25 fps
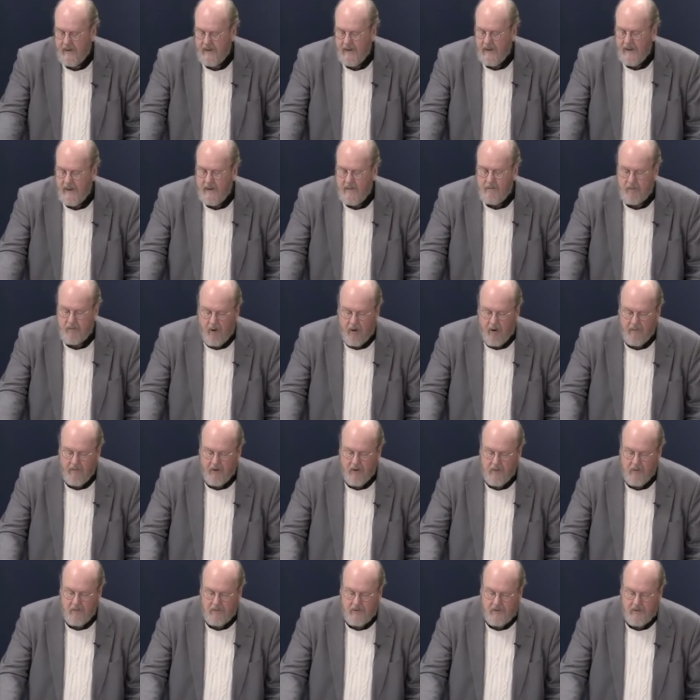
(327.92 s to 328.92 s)
In
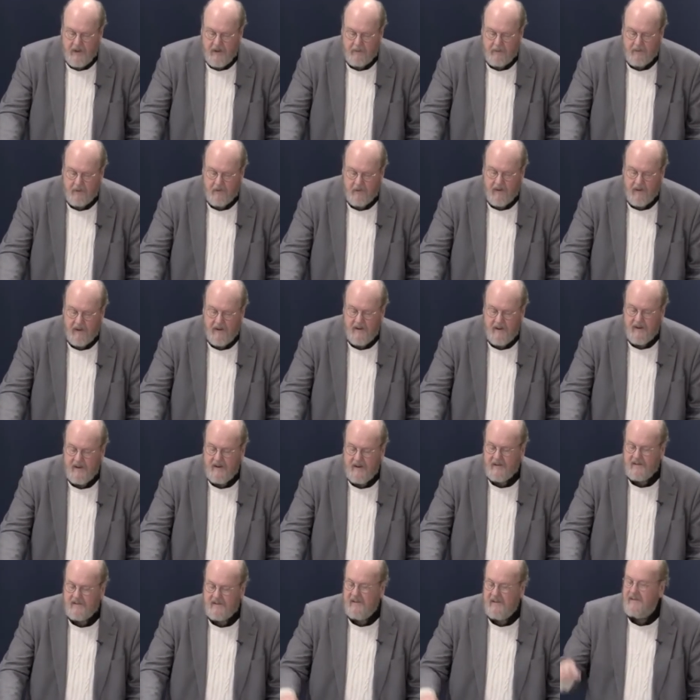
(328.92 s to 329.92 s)
Proverbs chapter 18,
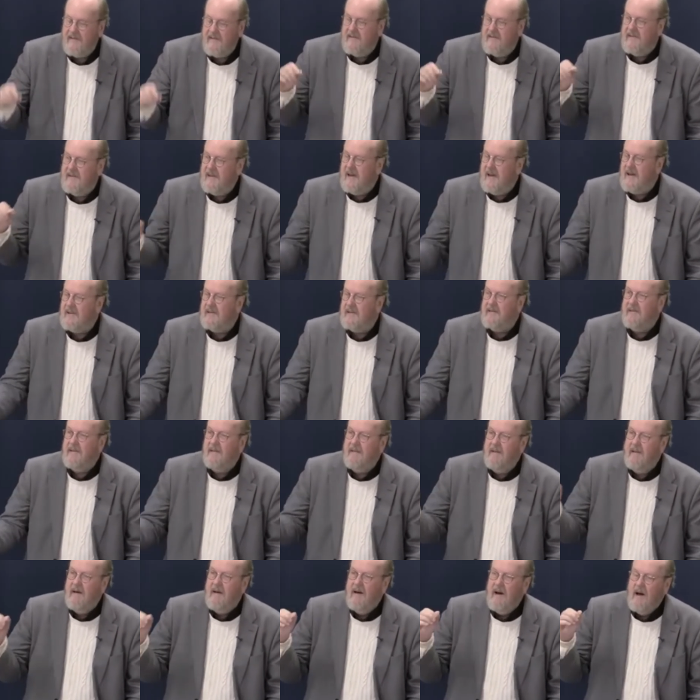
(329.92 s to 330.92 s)
it says, Death
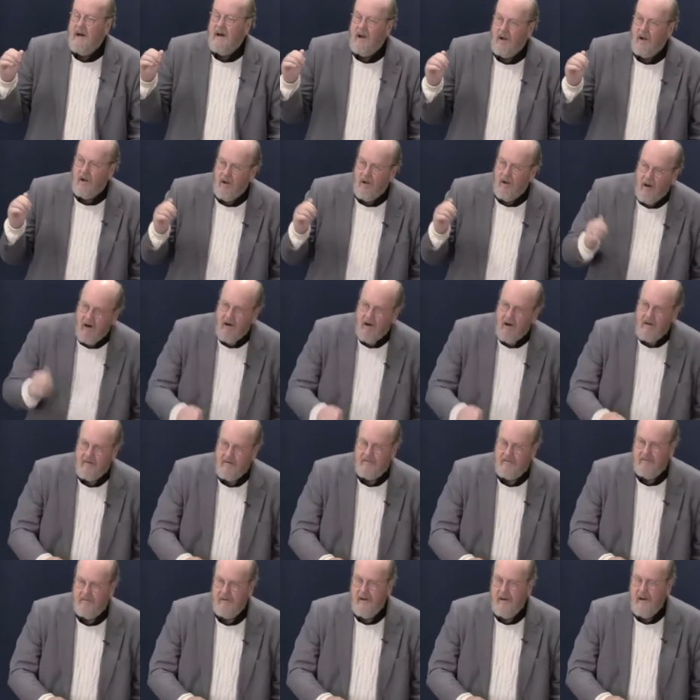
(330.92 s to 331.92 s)
and
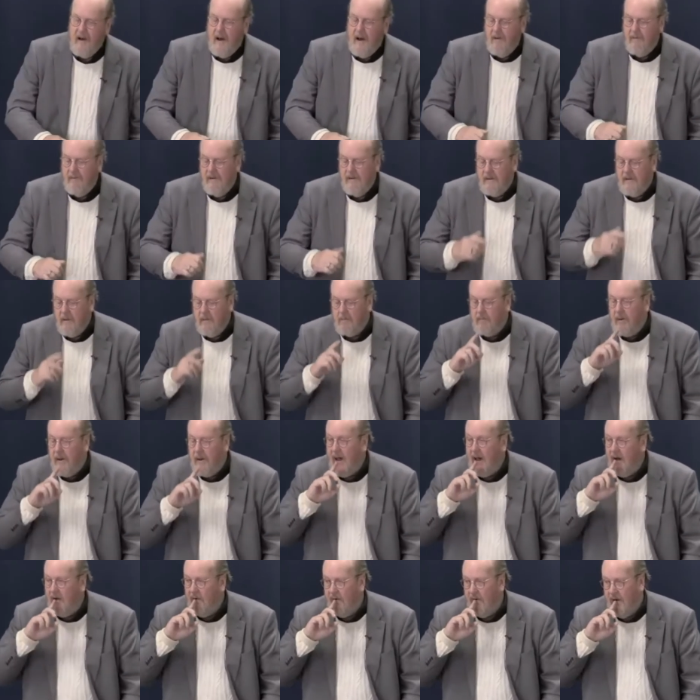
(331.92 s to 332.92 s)
life are in the
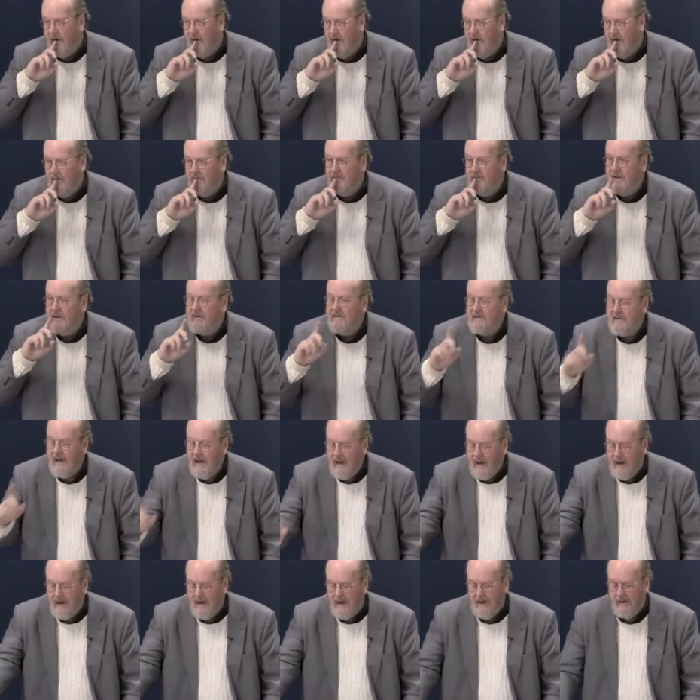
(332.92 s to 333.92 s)
power of the
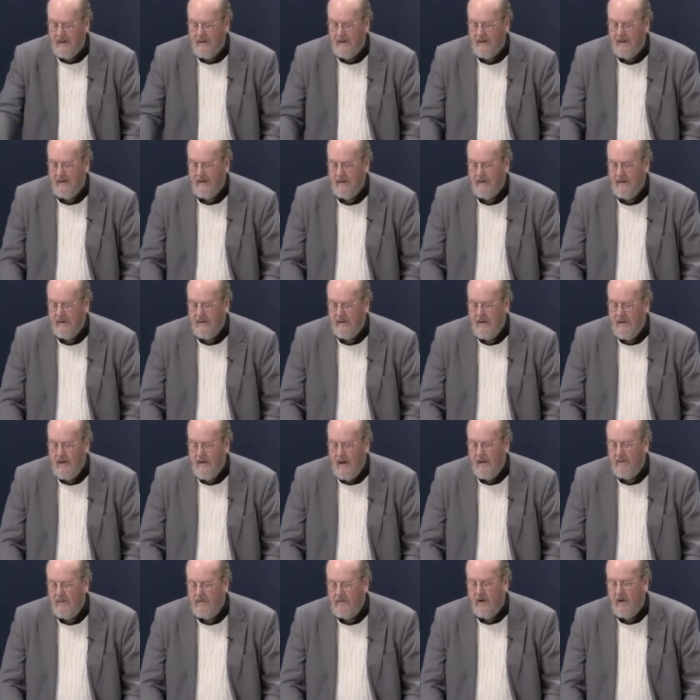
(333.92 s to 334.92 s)
tongue,
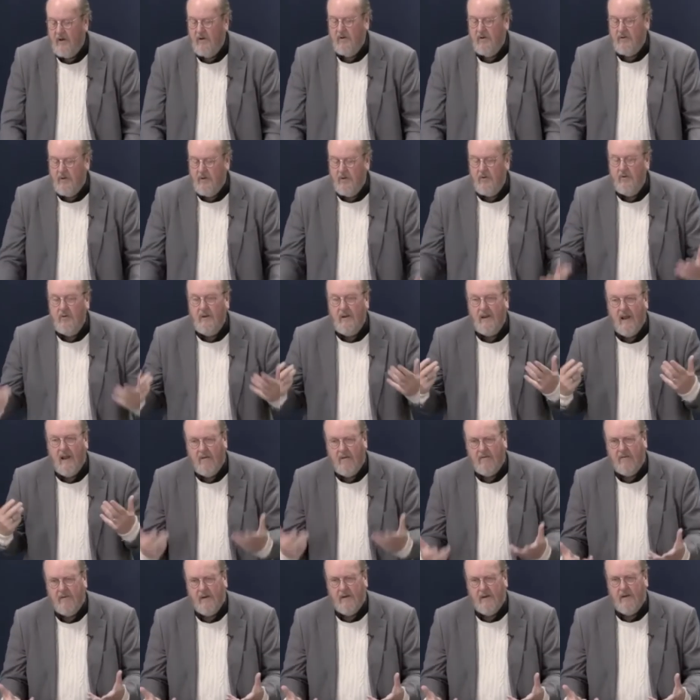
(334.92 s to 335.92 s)
and those who
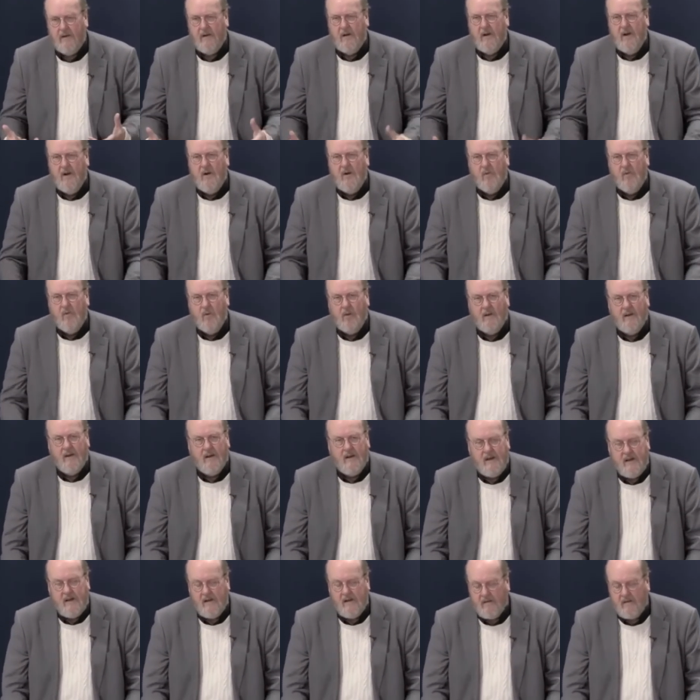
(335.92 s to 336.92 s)
love it will
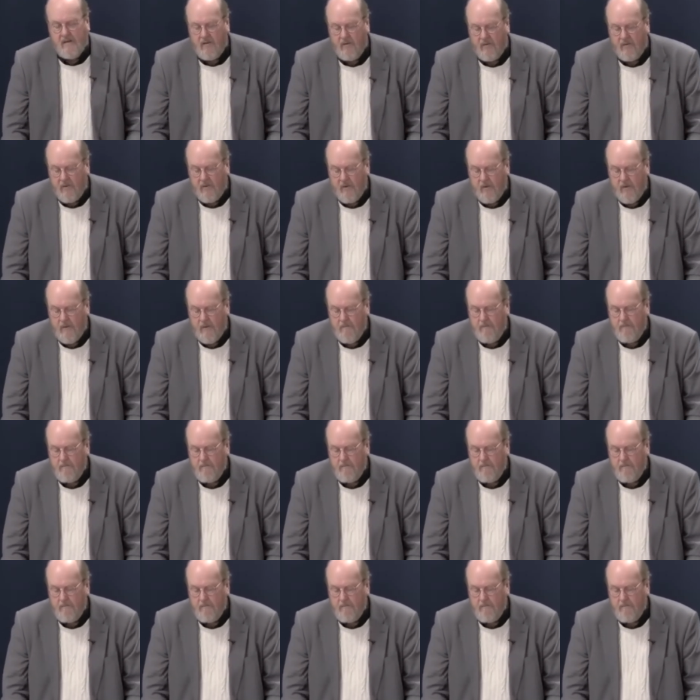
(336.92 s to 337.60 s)
eat its fruit.